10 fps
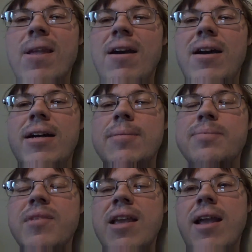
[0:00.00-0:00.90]

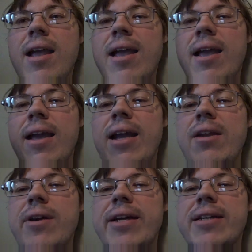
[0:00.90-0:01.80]
um,
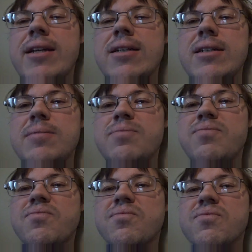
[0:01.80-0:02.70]
anyway,
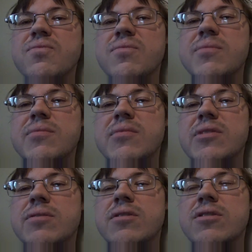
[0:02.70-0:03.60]
um,
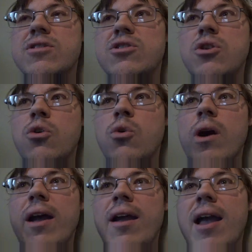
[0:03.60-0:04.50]
so
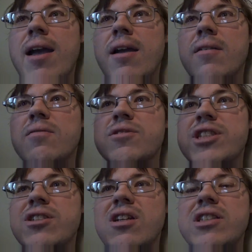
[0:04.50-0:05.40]
she
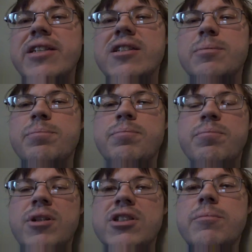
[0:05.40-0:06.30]
started seeing this
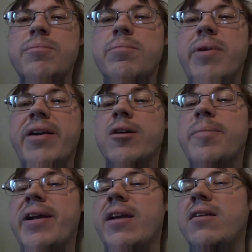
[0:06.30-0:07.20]
person by her
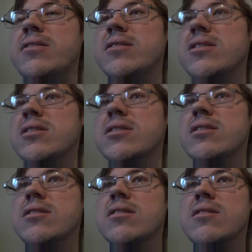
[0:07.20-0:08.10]
bed,
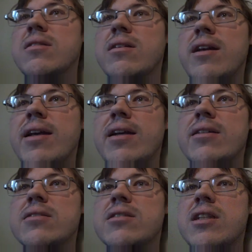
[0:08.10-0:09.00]

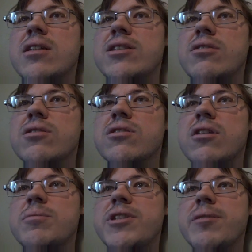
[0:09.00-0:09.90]
and uh, she also
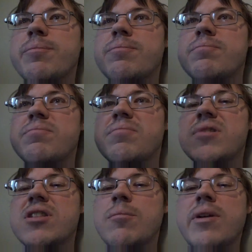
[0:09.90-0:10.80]
started seeing
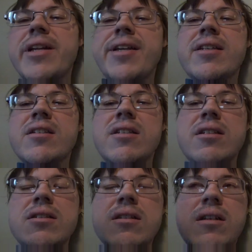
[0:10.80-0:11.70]
somebody
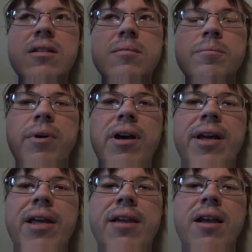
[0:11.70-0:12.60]

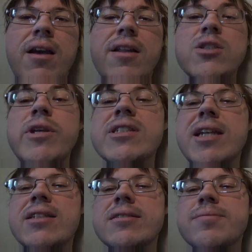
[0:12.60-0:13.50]
by uh, the swing
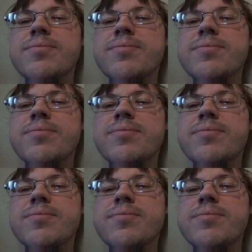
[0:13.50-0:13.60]
set